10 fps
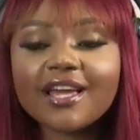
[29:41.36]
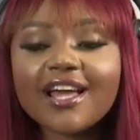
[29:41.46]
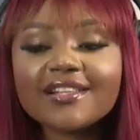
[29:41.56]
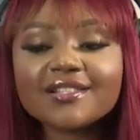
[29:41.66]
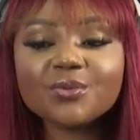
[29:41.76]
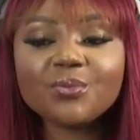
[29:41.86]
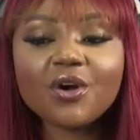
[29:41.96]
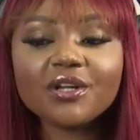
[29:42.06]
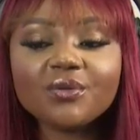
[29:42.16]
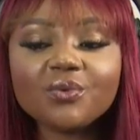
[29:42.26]
Yes, good
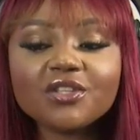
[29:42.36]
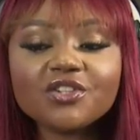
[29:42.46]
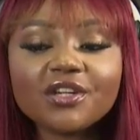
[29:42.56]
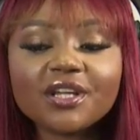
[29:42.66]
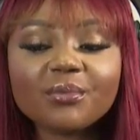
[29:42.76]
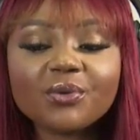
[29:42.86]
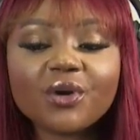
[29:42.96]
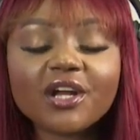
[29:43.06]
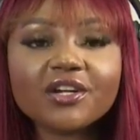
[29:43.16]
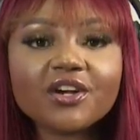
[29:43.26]
morning. What's your name and
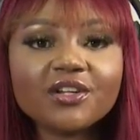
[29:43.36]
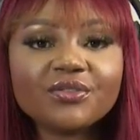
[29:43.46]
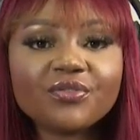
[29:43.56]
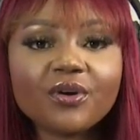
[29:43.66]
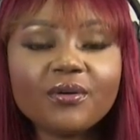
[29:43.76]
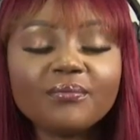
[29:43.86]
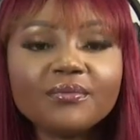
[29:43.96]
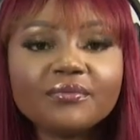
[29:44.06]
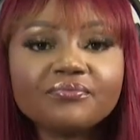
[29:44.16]
where are you calling from?